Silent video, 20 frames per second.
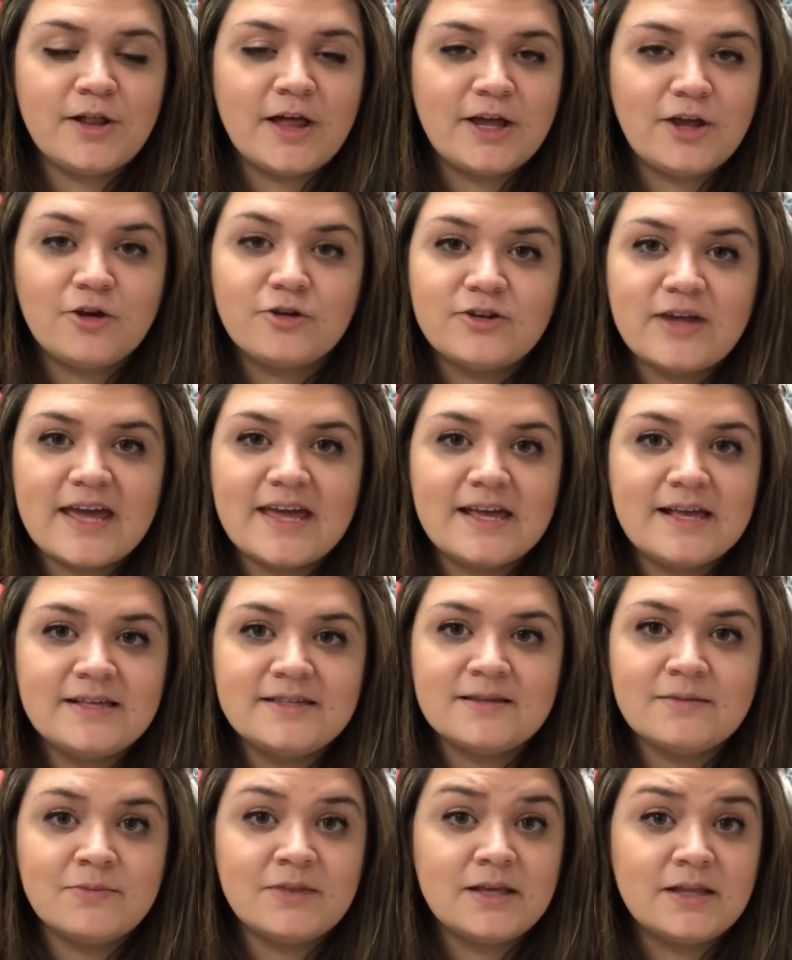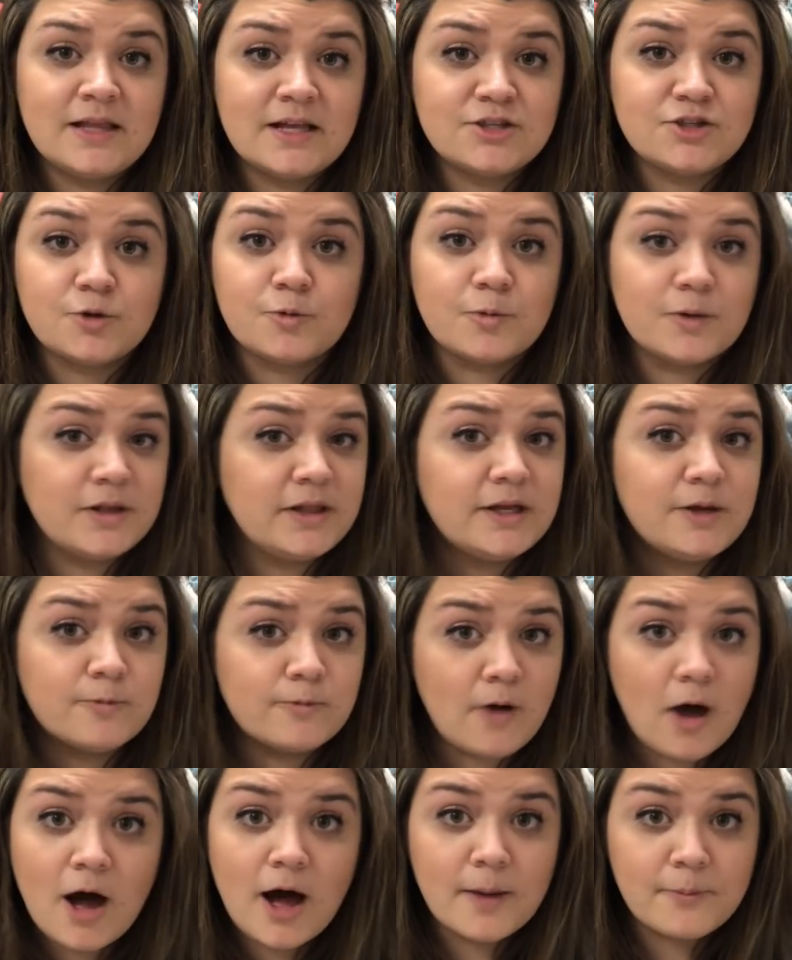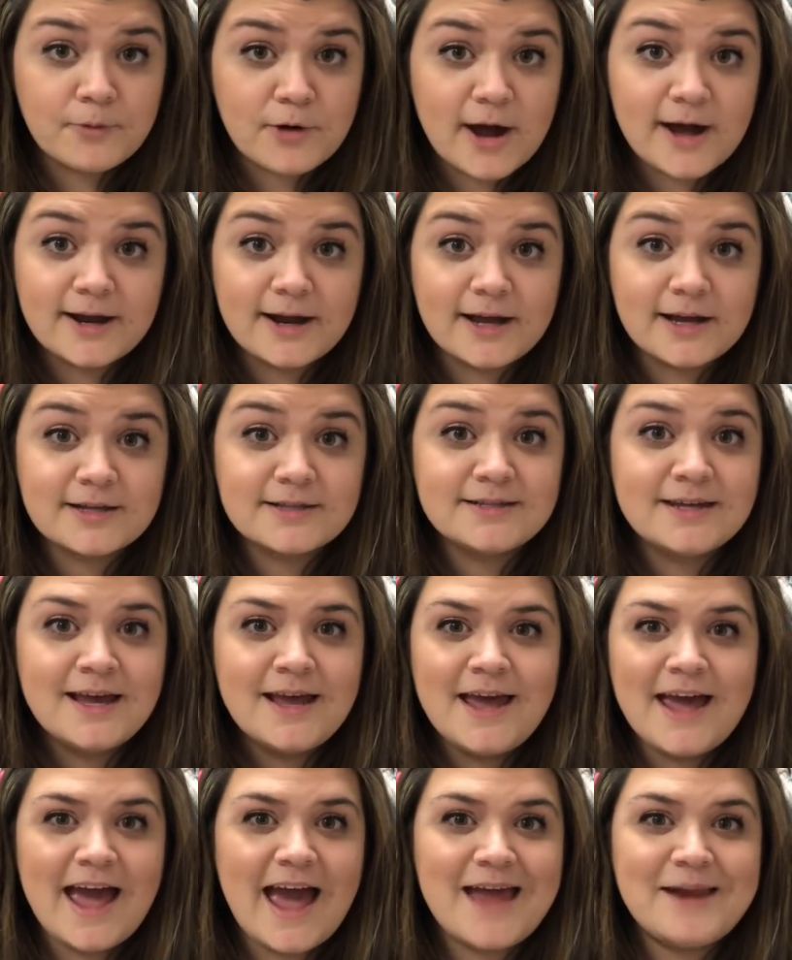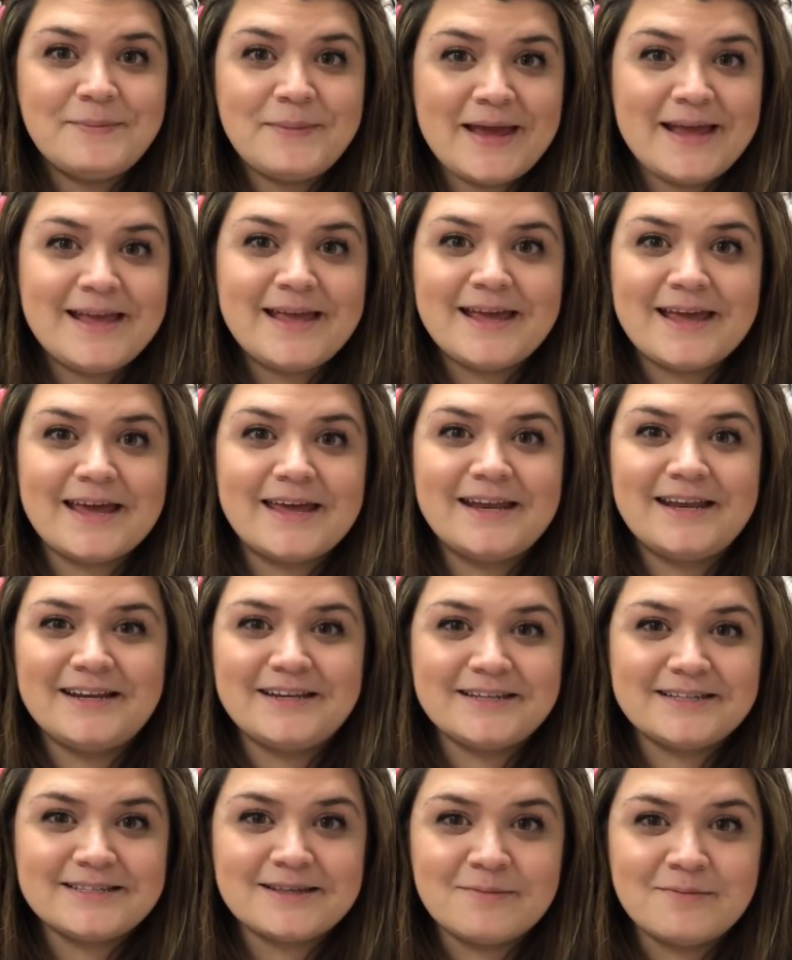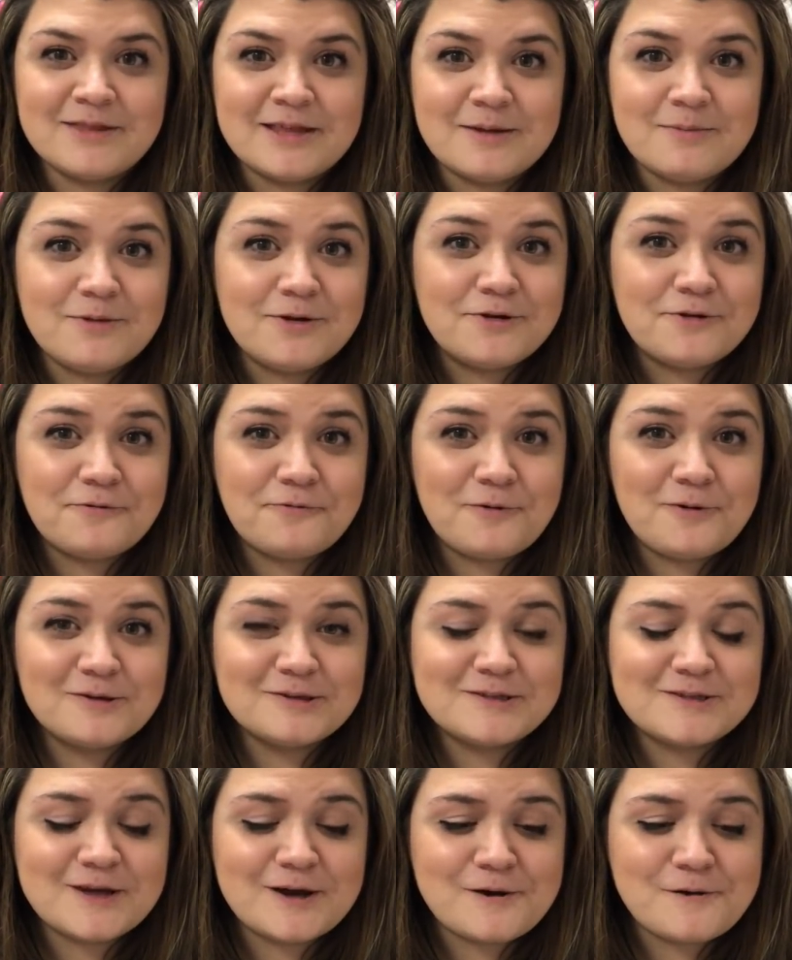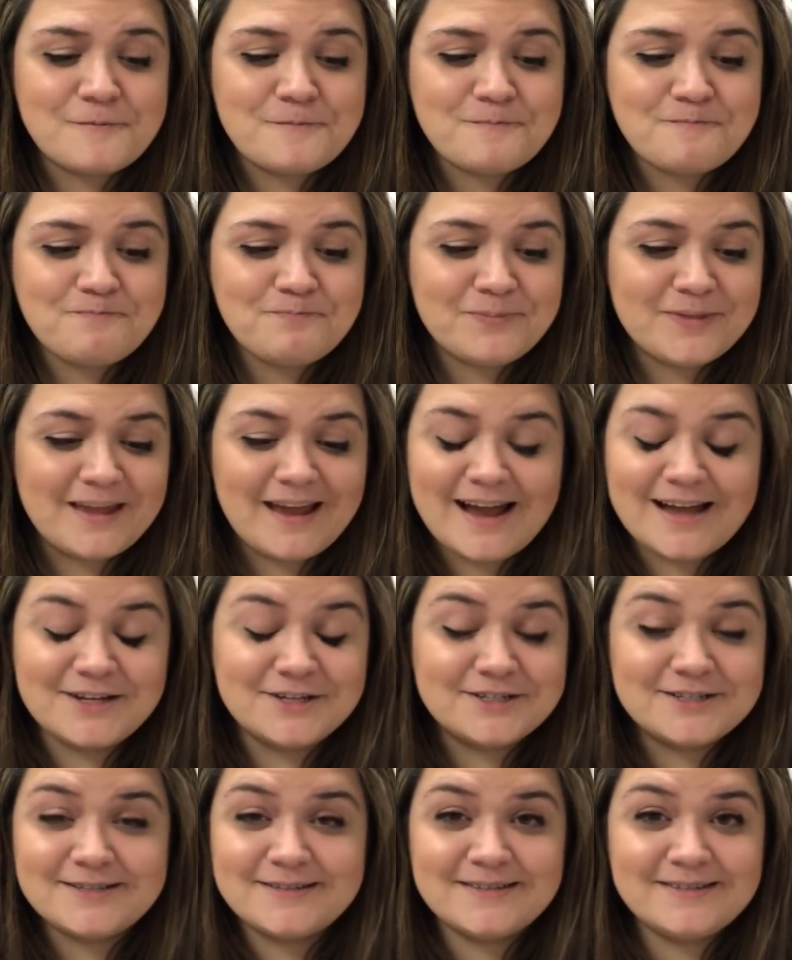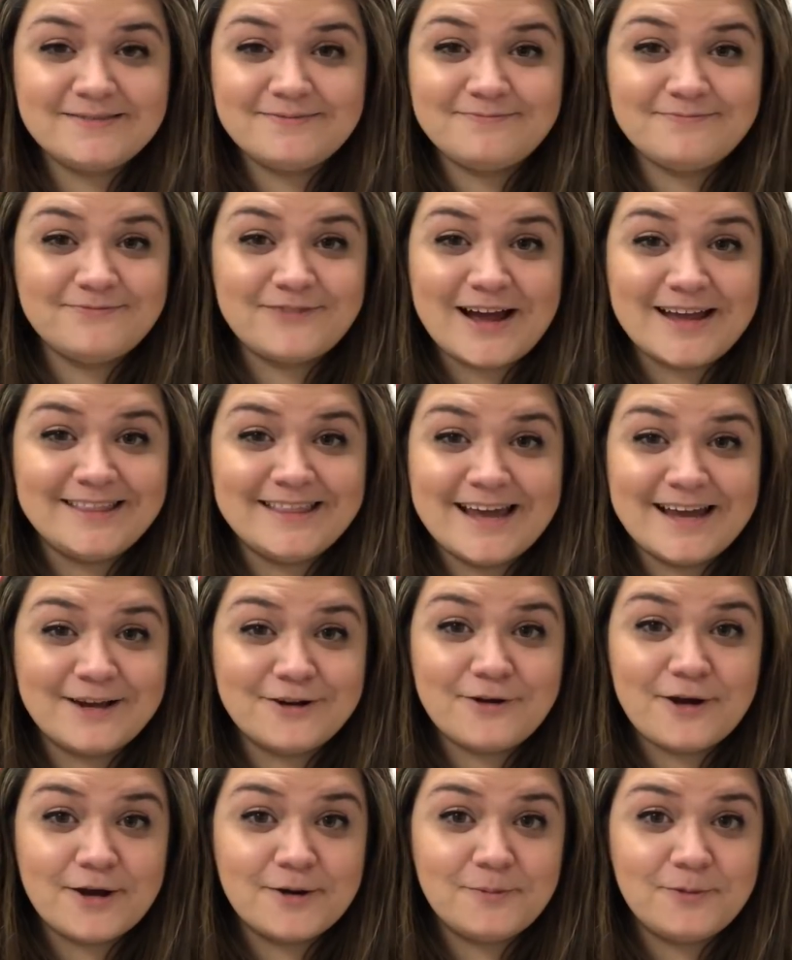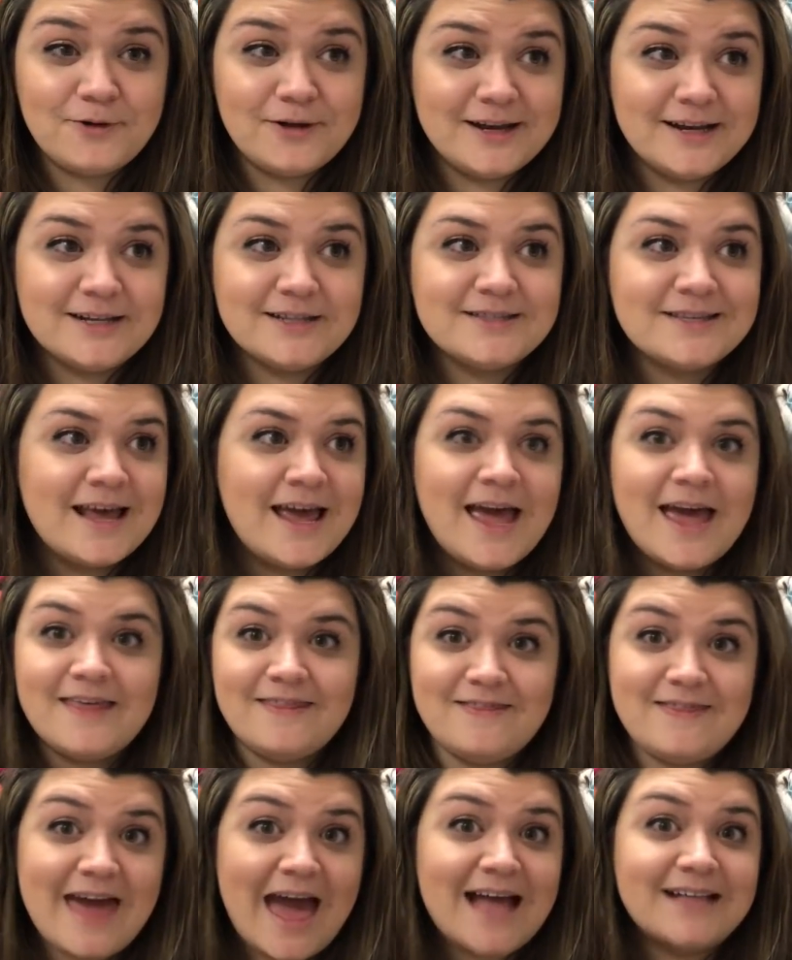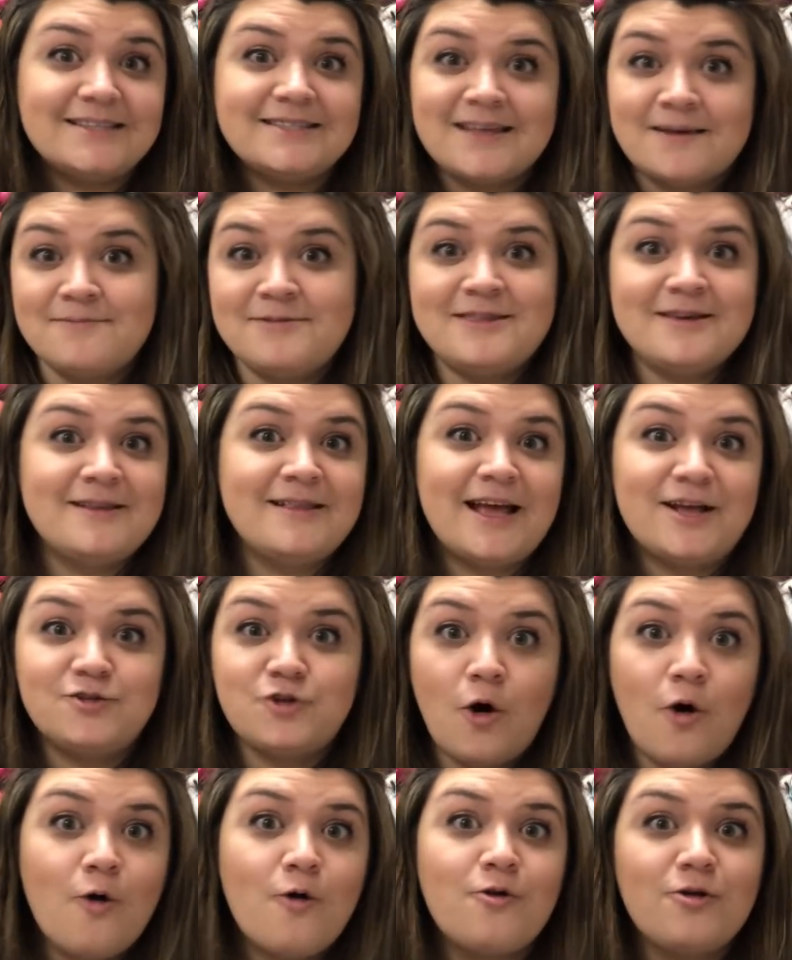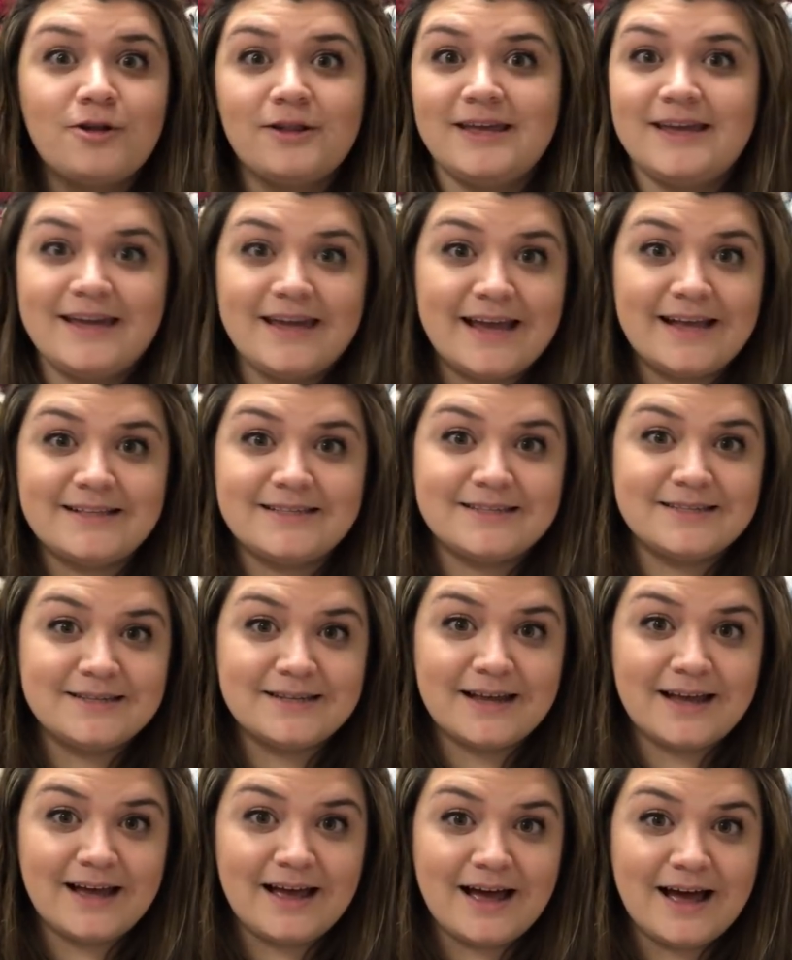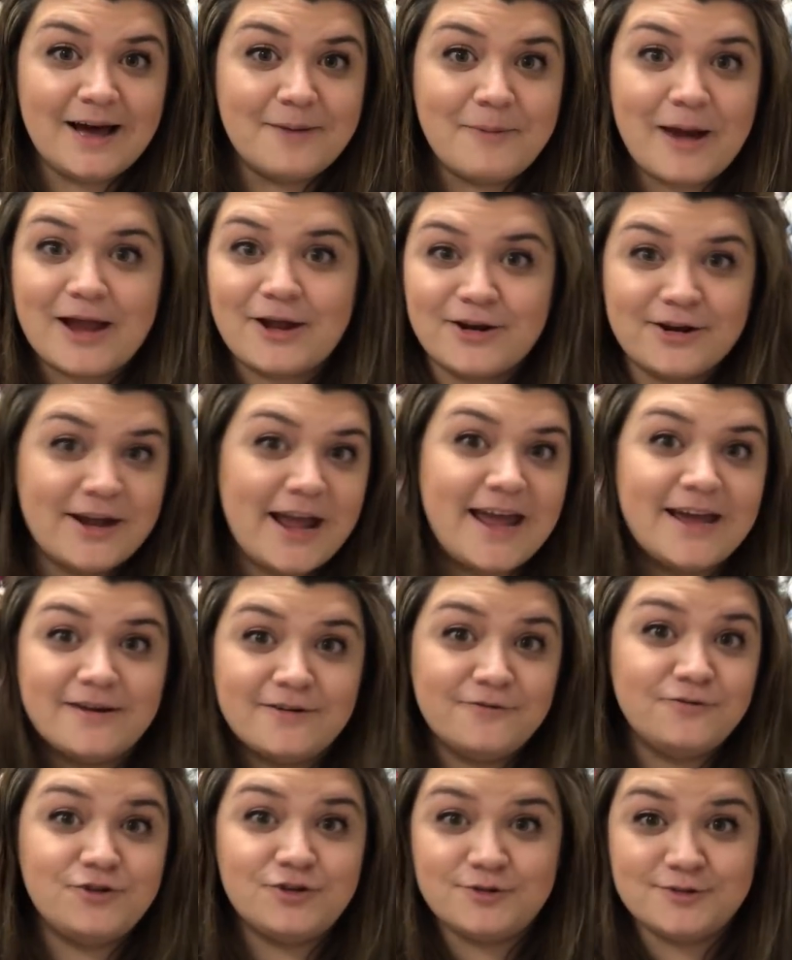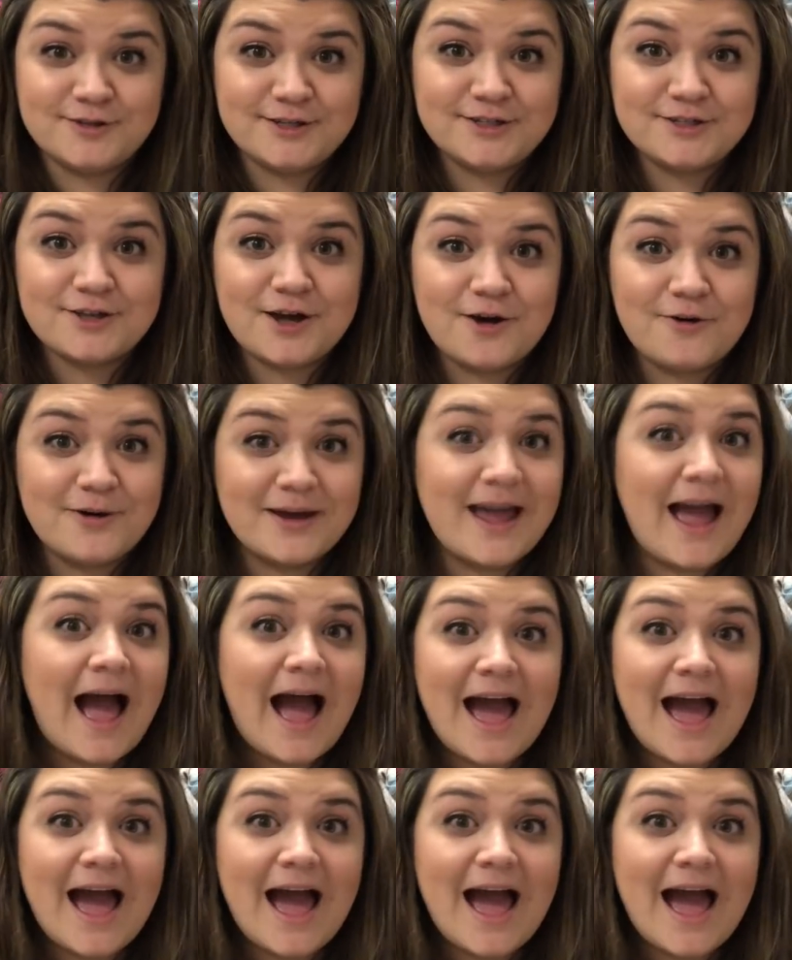Like you're taking something that's a really raw product and making it into something beautiful. So I just find that incredible. And that's something that totally gets my creative juices going.